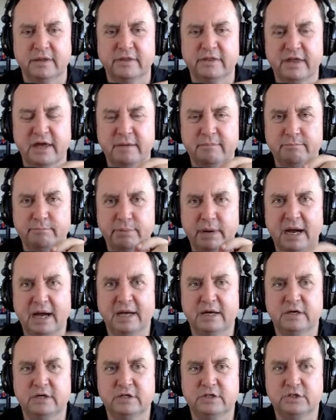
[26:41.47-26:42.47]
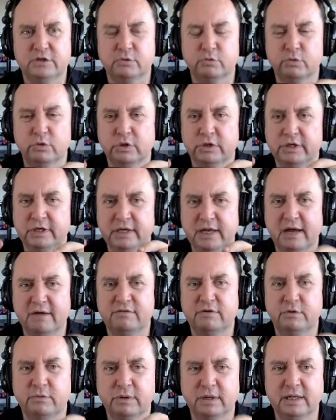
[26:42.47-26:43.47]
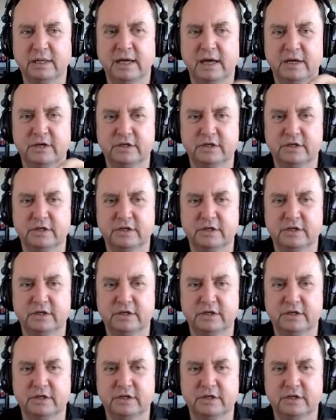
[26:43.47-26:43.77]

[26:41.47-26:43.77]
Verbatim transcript: that buyers would never really